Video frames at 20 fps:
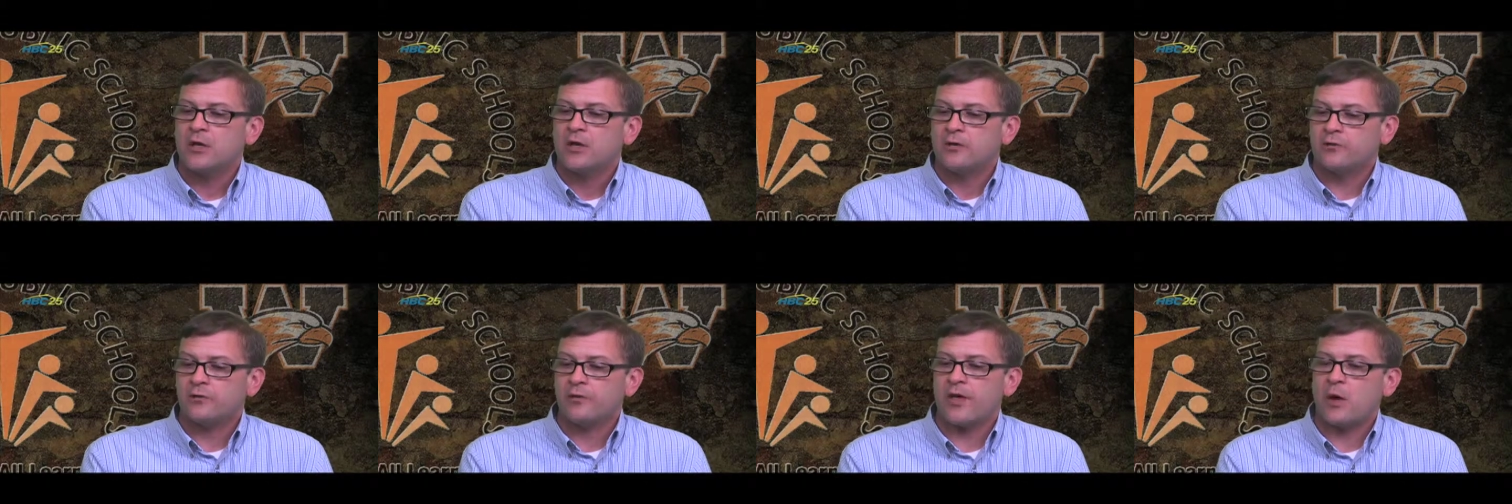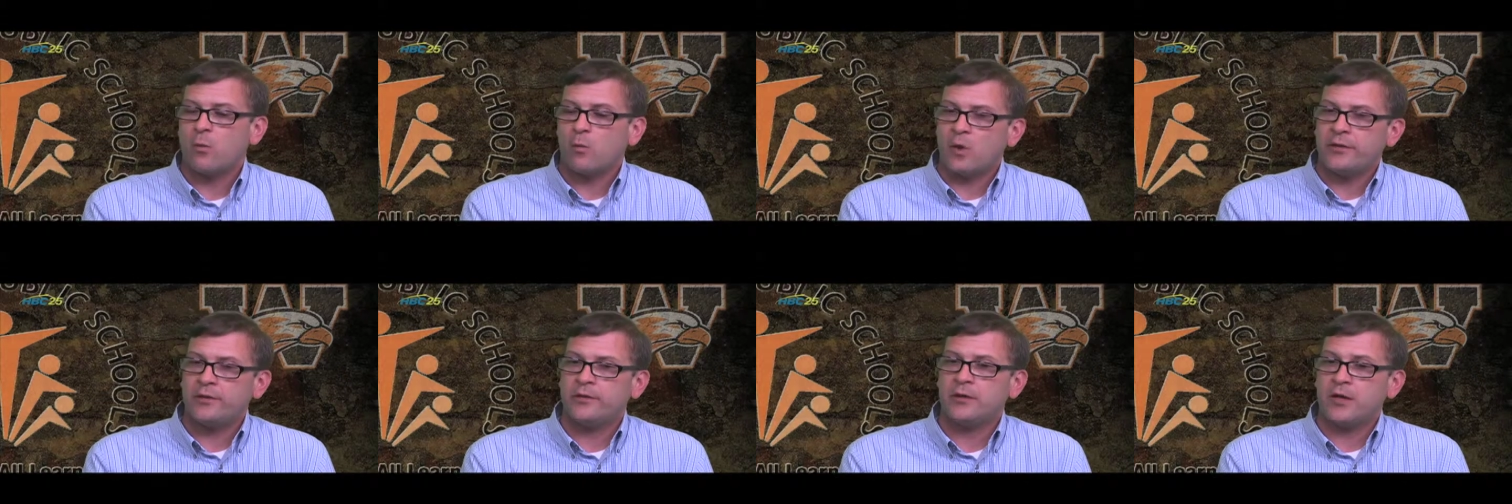so that
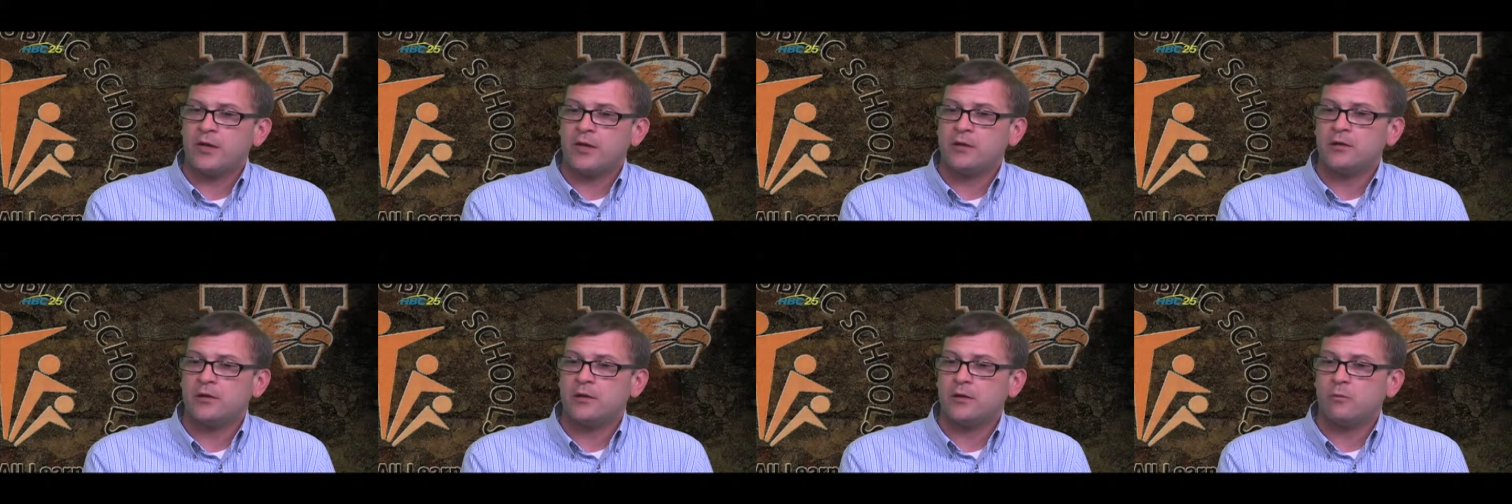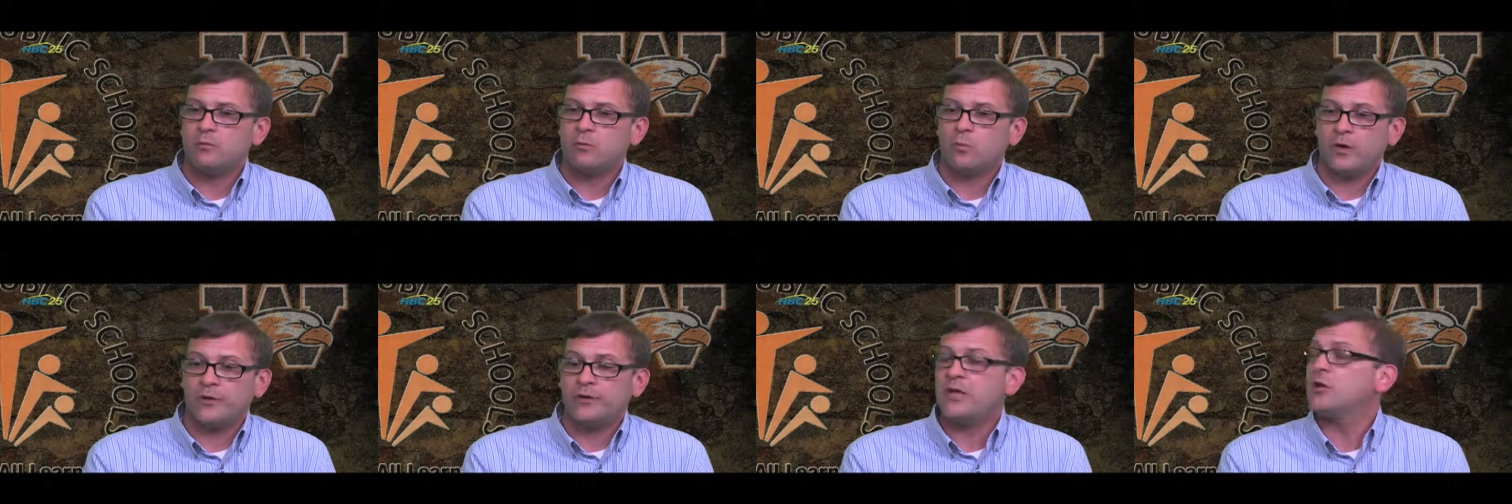when and
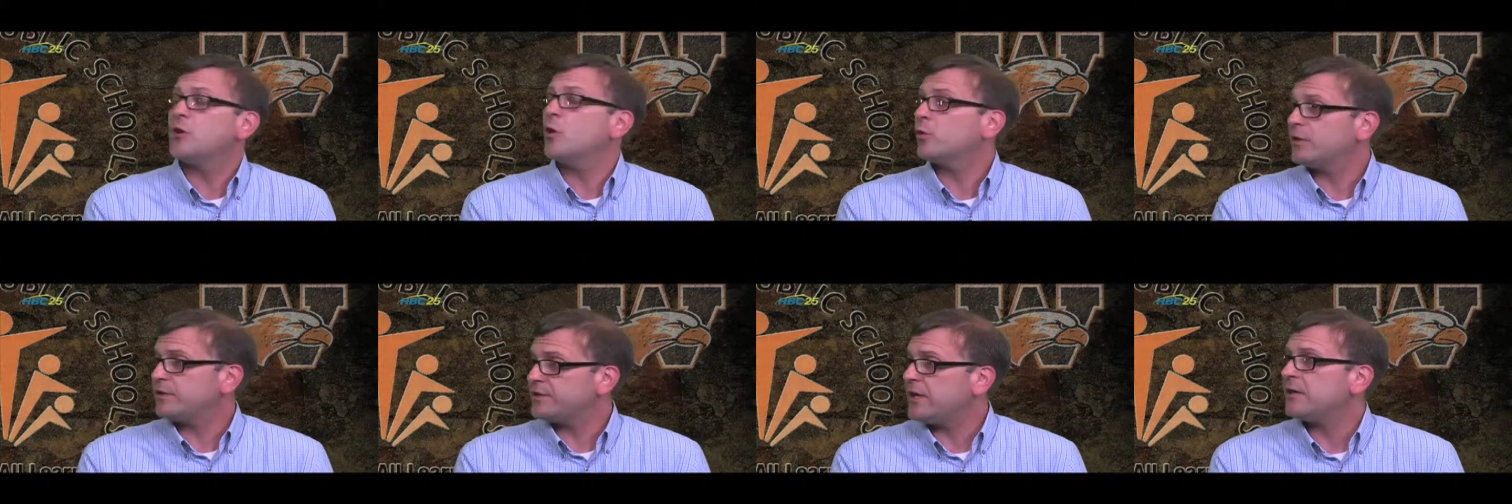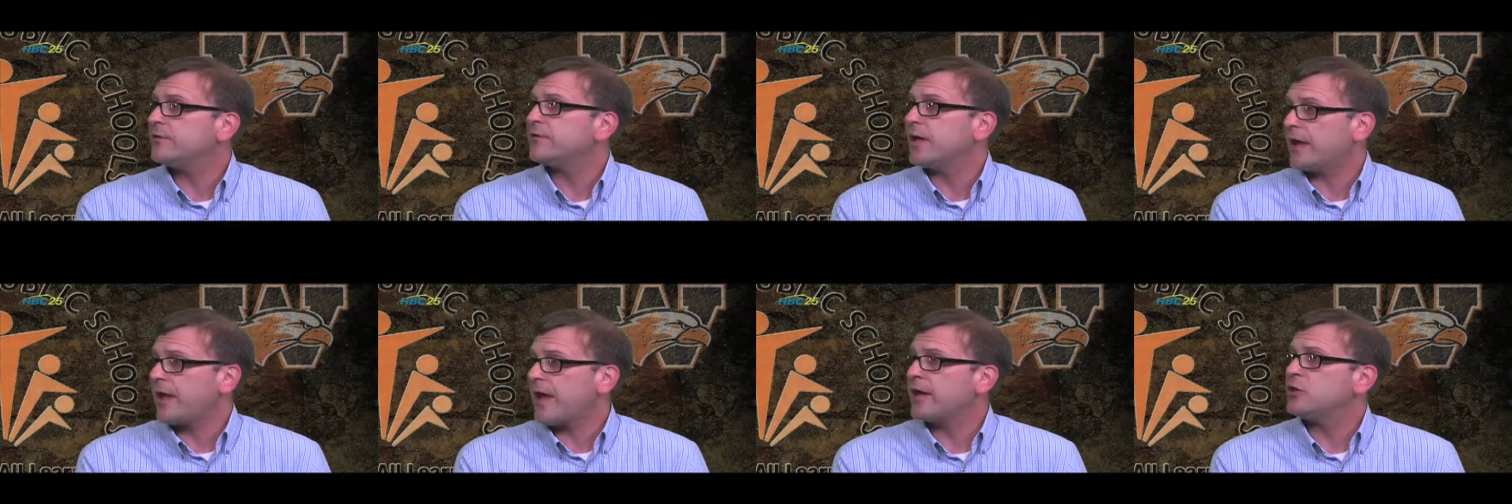when they go to take
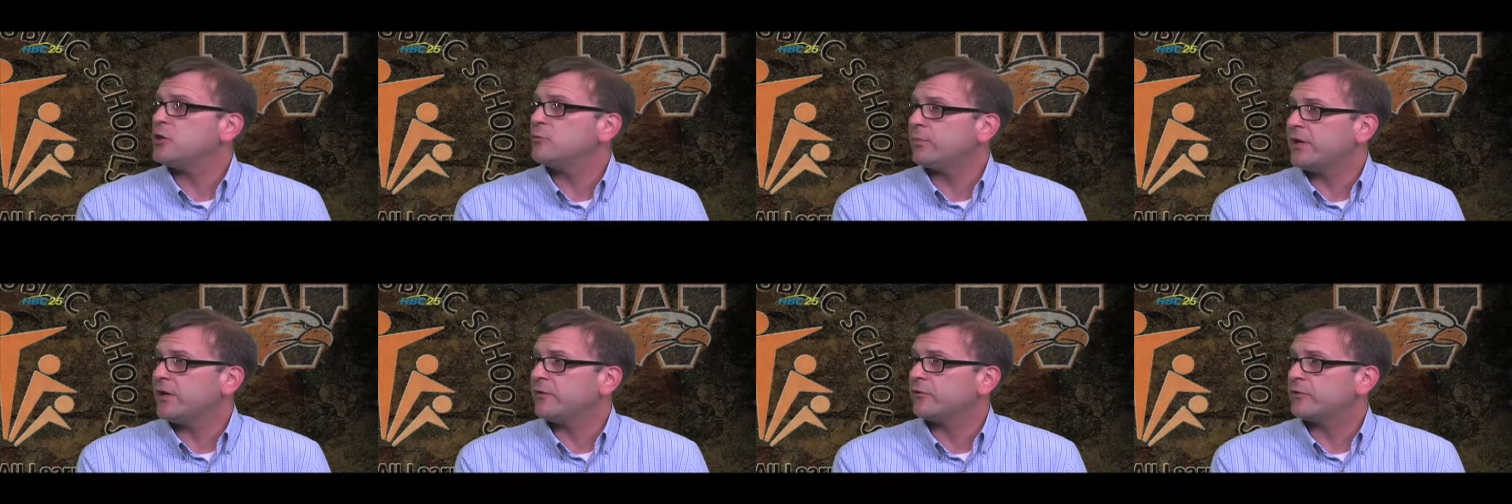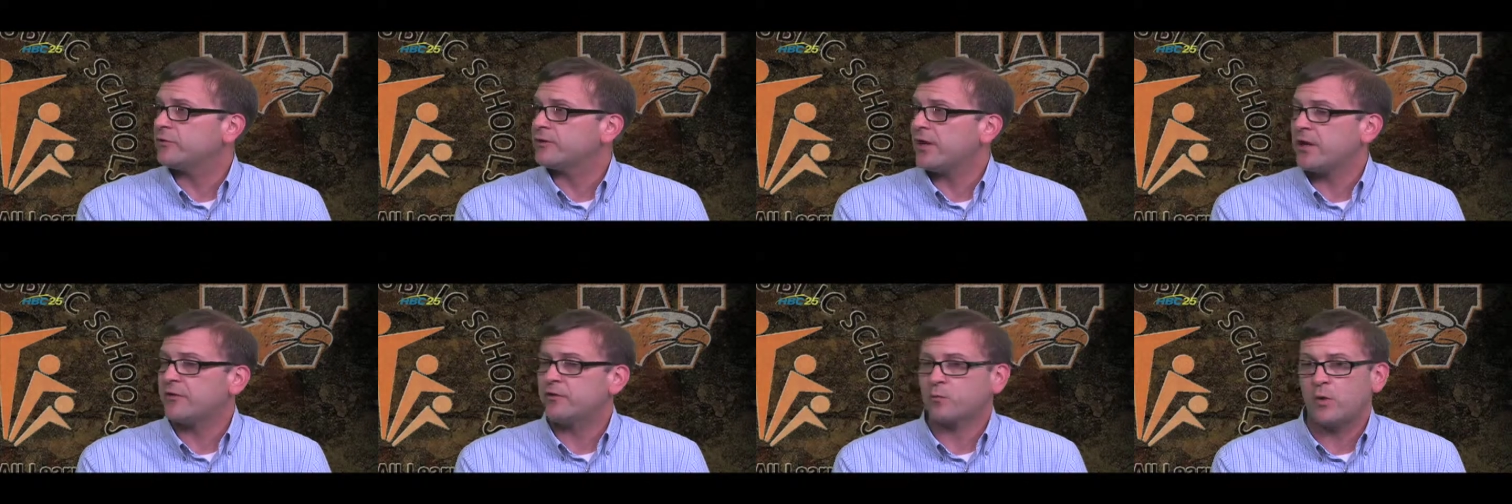that AccuPlacer
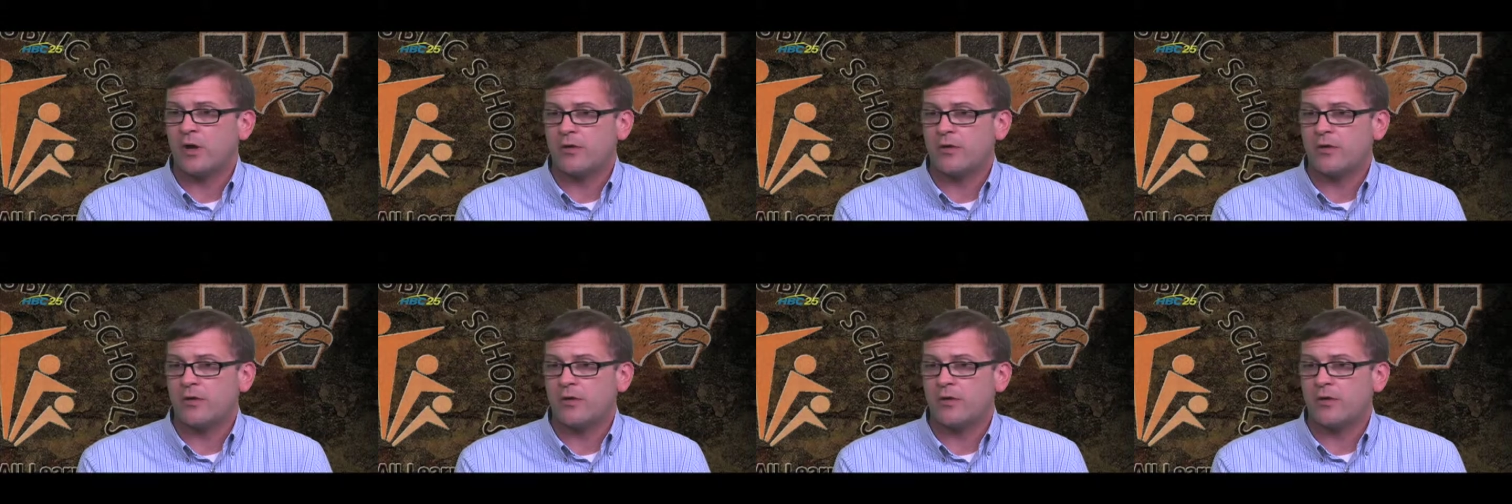test,